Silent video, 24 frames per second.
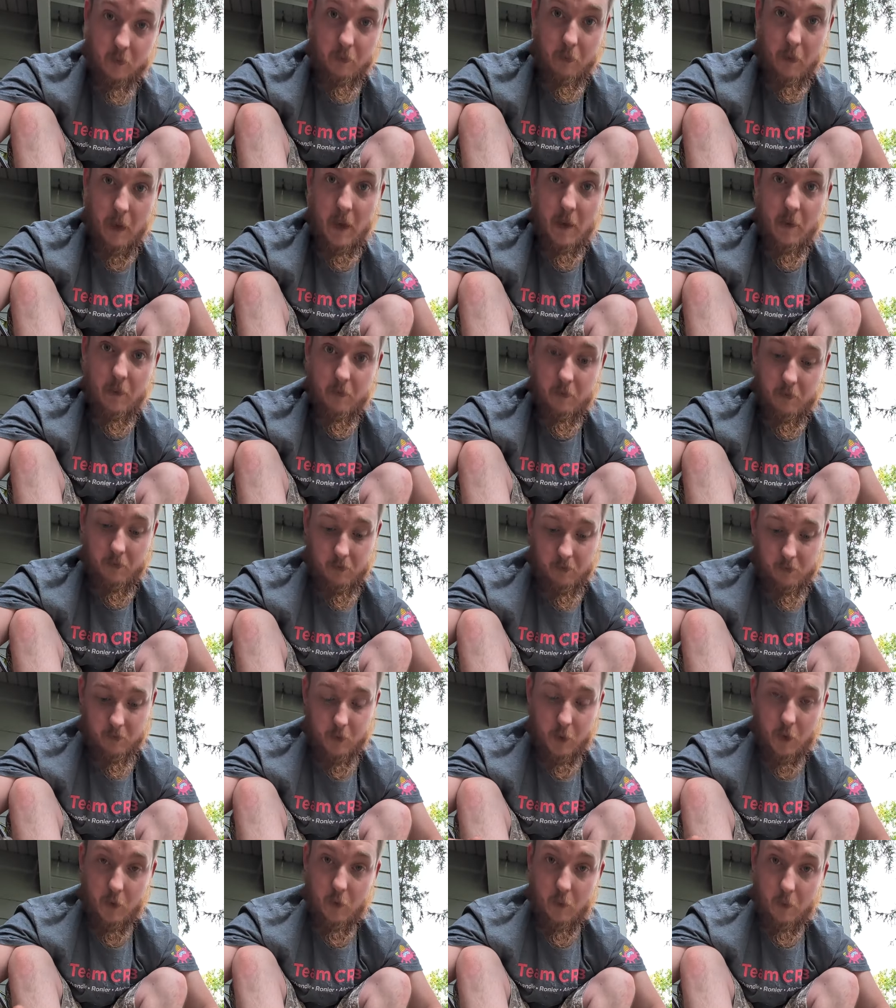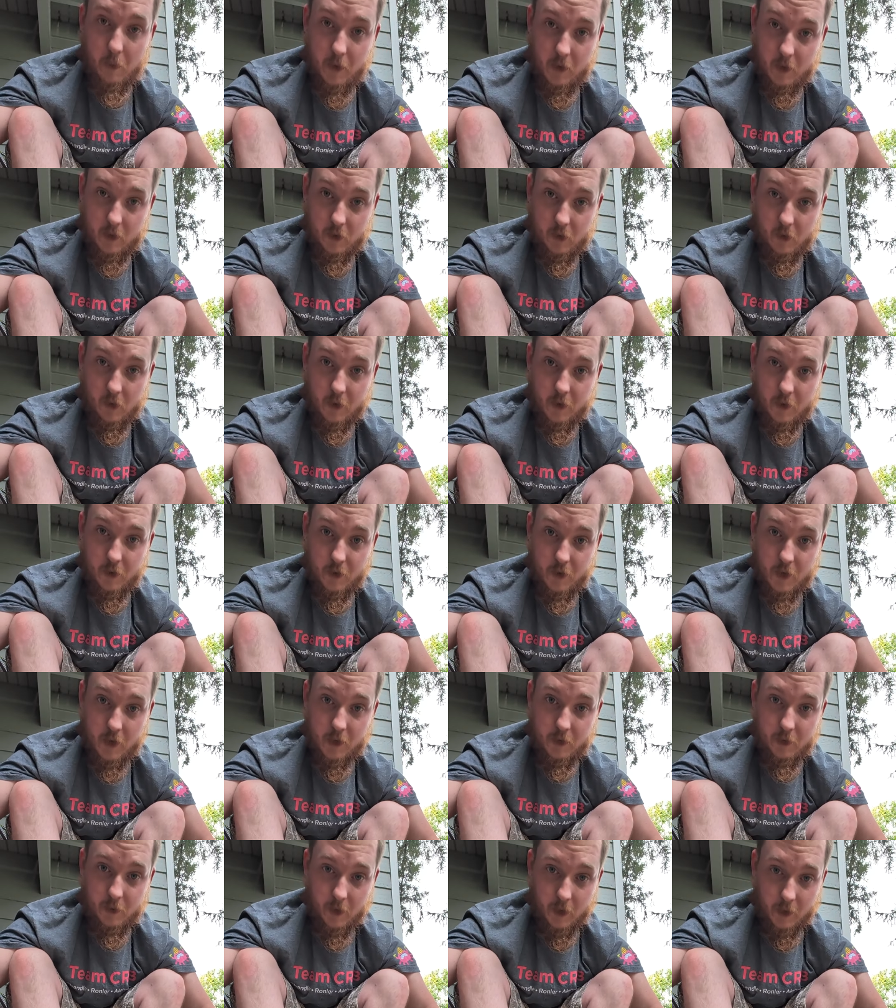bam, you have a pistol on your
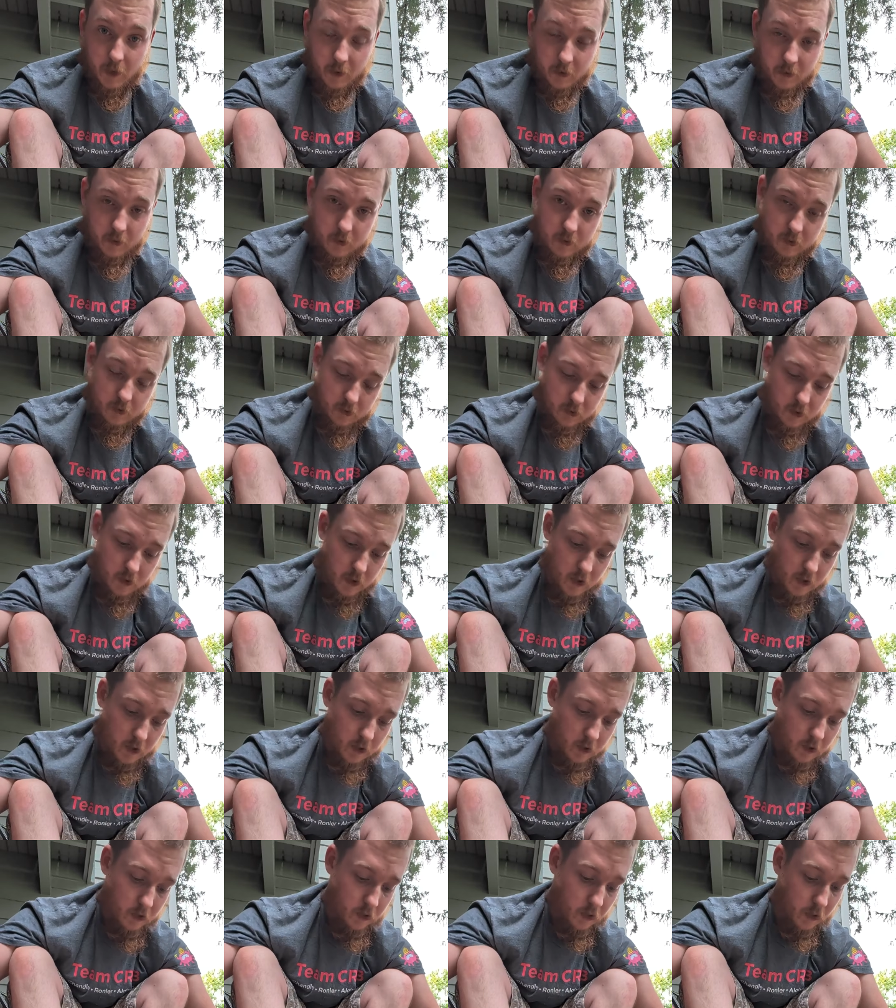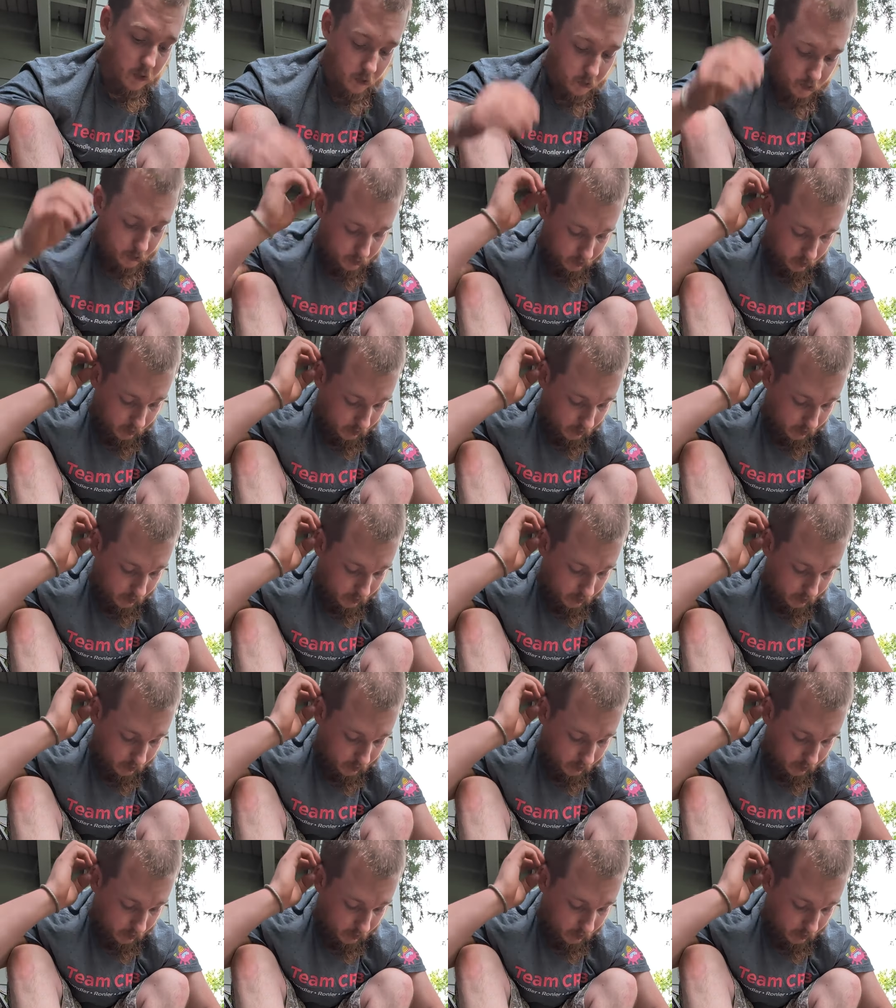chest rig. So there's a